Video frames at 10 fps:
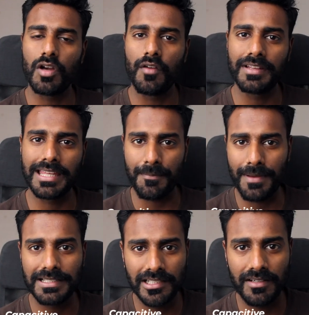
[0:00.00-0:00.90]
of the
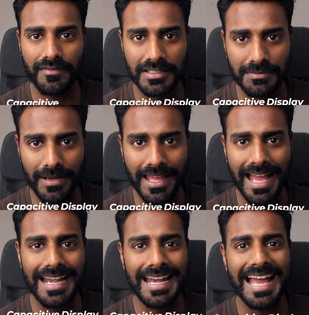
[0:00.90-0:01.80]
capacitive display.
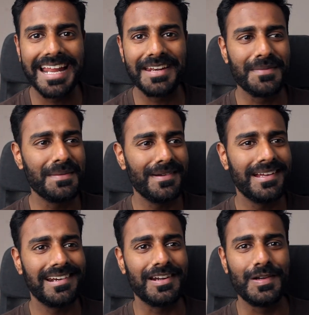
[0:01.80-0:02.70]
And I
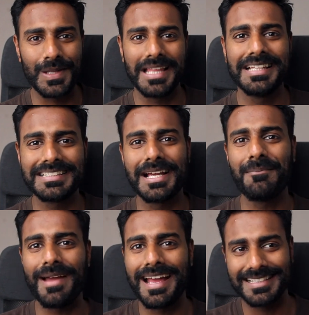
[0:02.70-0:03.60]
remember looking this
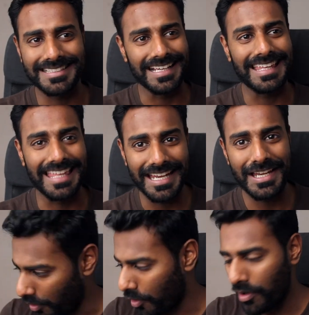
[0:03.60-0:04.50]
up as a kid.
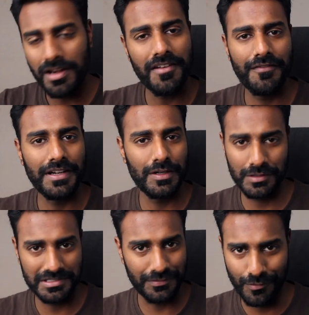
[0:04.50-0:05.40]
All
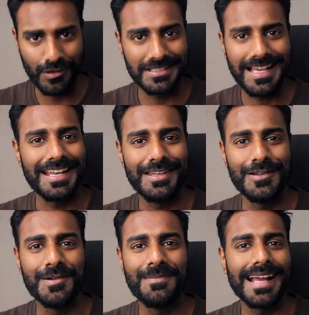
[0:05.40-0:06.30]
Windows phones I
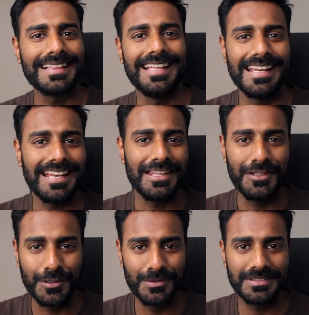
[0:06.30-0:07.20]
knew back then
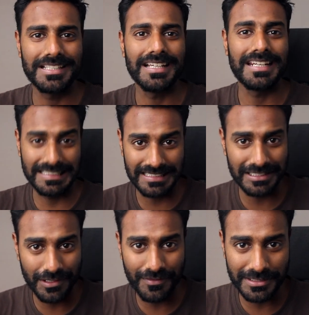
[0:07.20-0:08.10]
used
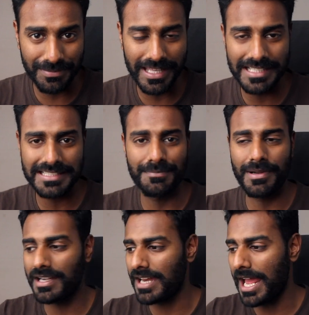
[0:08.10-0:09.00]
resistive displays,
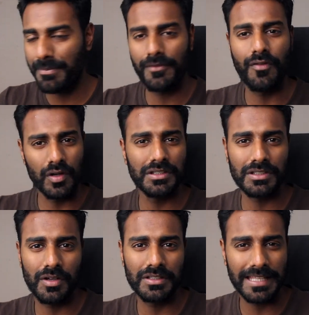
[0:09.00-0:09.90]
but Apple
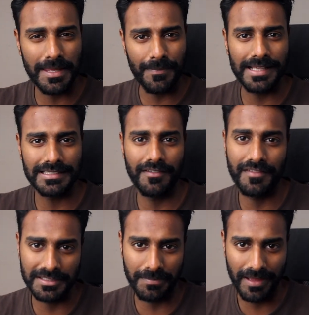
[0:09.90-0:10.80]
focused on the capacitive
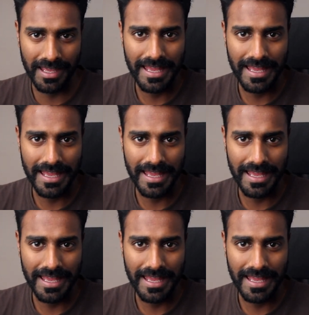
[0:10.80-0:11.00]
display.